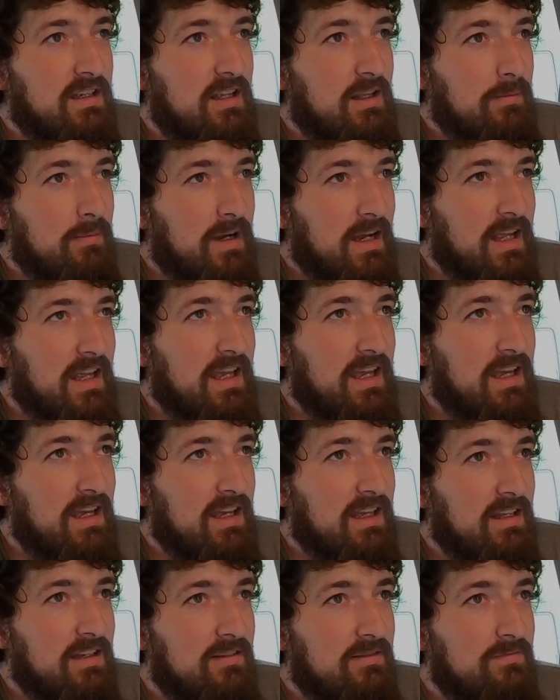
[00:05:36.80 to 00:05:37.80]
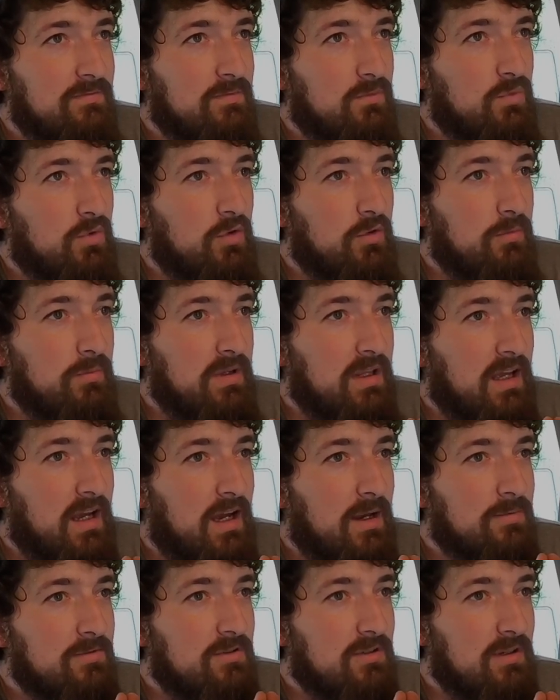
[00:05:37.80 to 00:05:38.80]
in my head, what would be
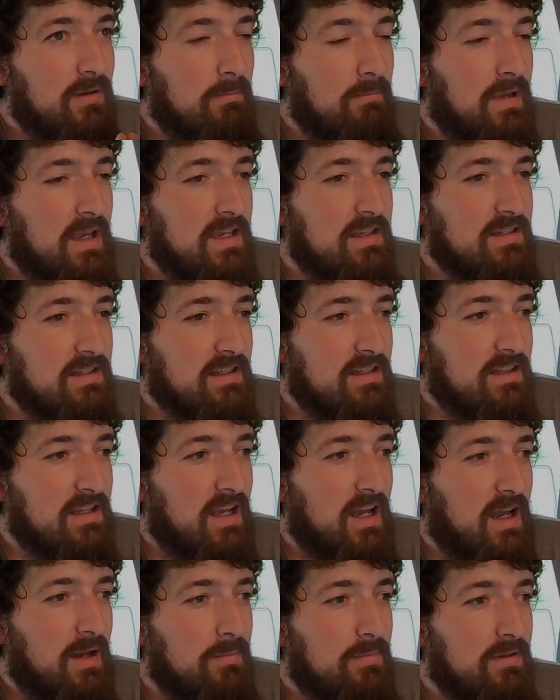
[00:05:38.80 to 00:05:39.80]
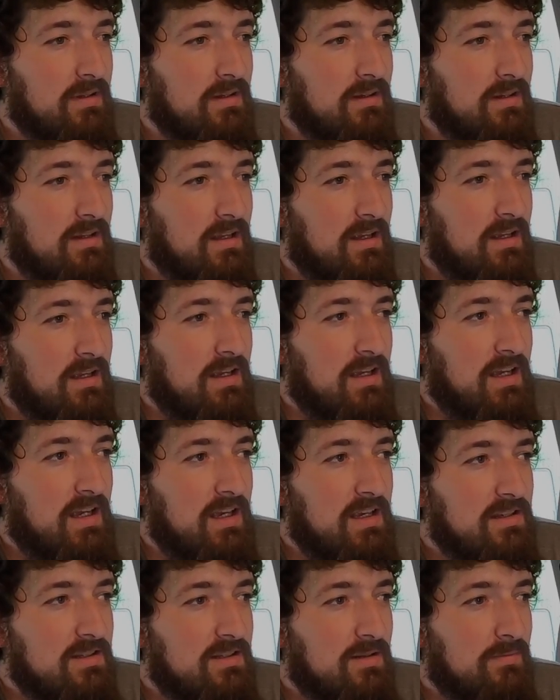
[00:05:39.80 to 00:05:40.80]
absolutely amazing to happen,
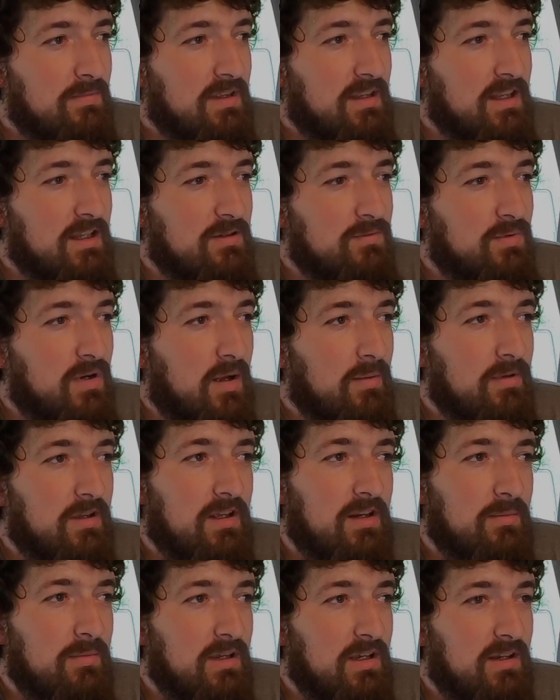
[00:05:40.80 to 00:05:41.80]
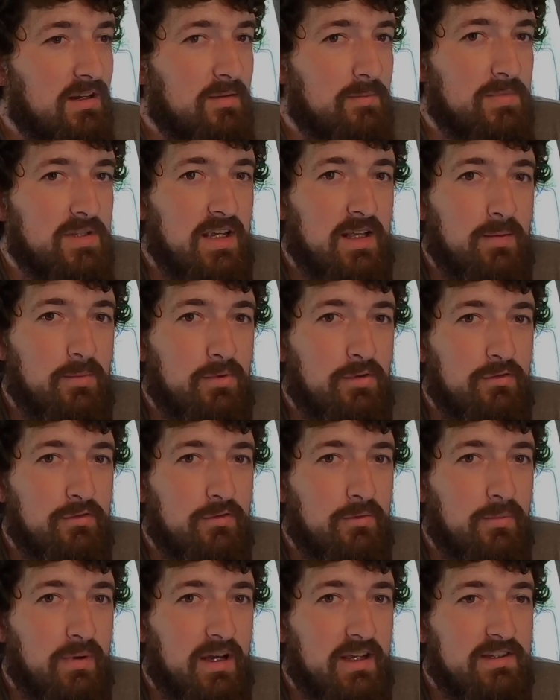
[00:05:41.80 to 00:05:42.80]
is something that's probably going to be unobtainable
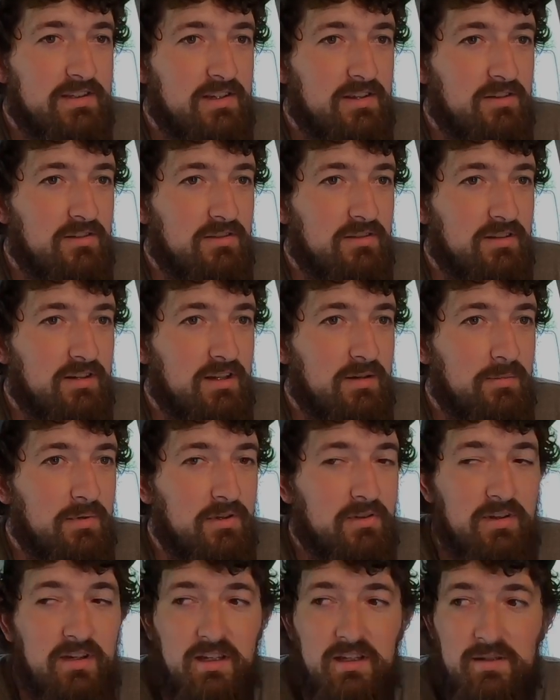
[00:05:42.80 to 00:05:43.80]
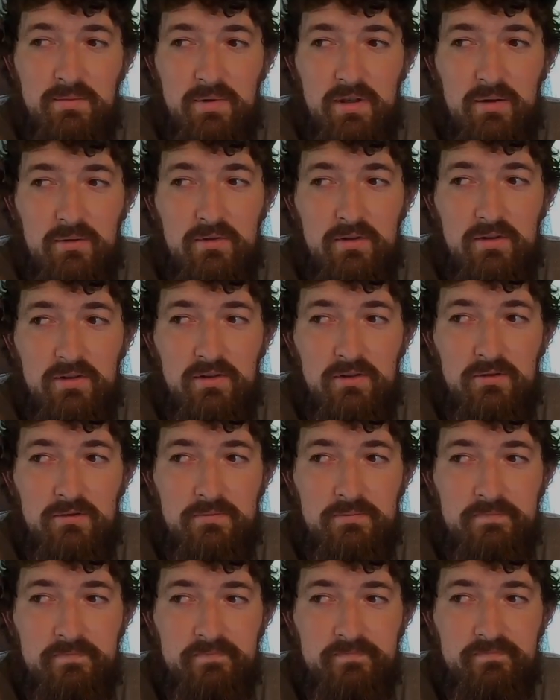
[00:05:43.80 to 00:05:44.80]
for my skill and ability to be able to do.
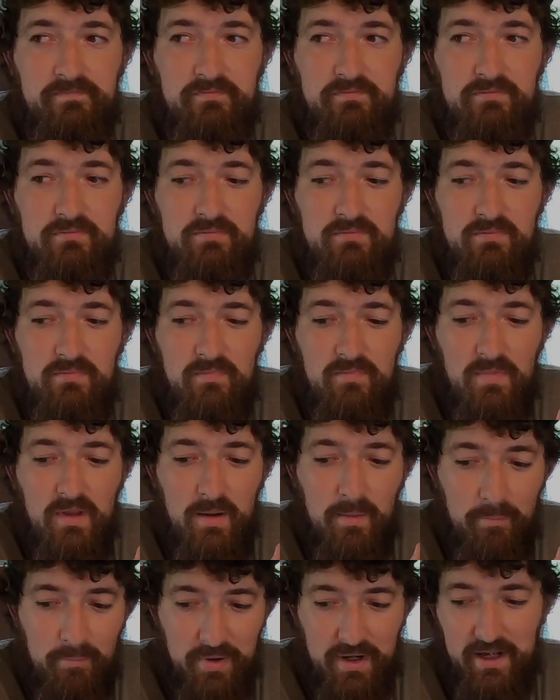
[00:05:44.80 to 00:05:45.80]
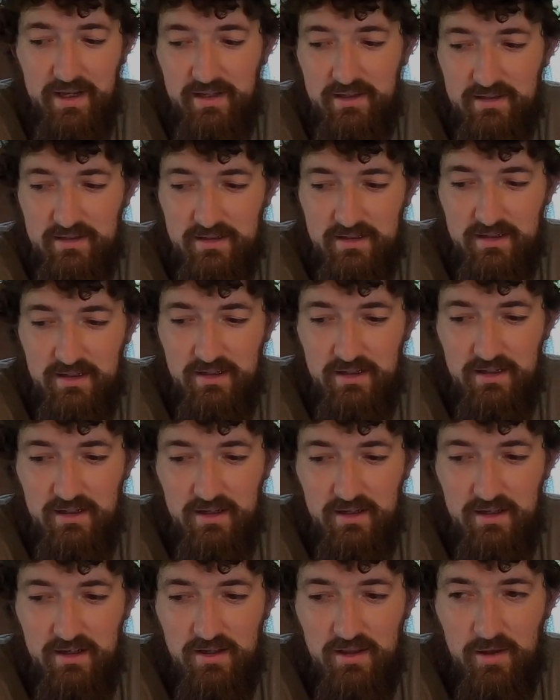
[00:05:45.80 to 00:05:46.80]
But
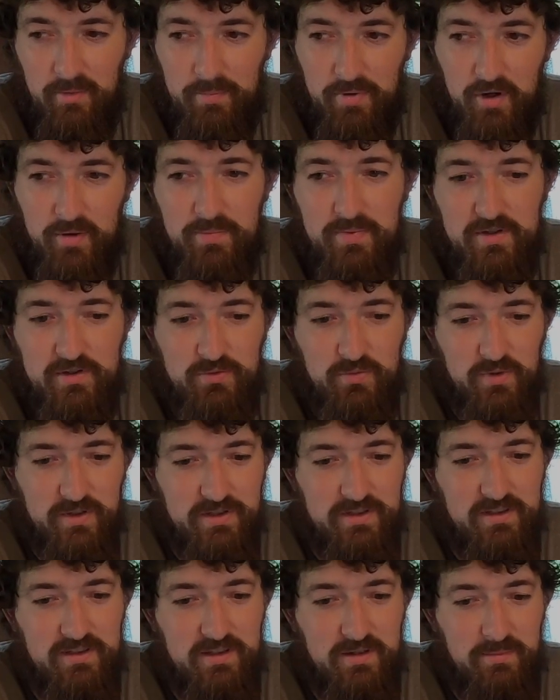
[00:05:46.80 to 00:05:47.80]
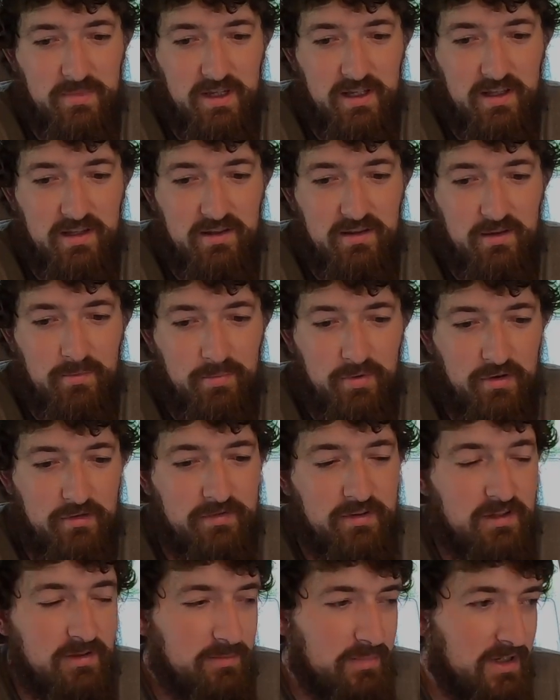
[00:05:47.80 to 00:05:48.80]
the purpose wasn't to make the
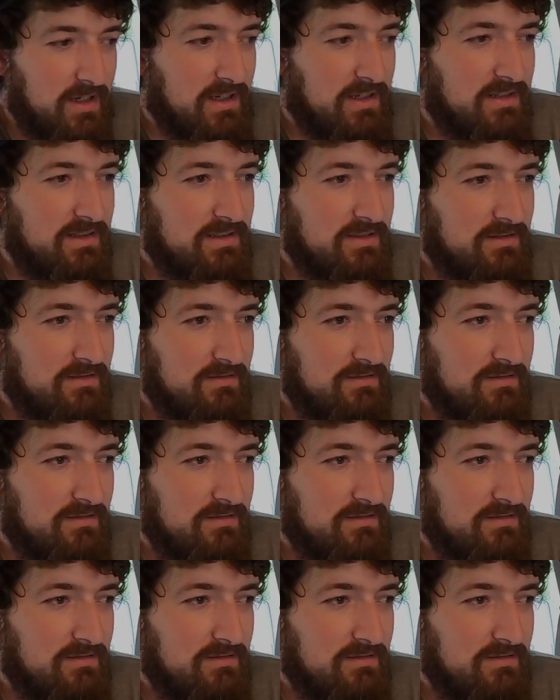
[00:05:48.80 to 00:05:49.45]
perfect bus.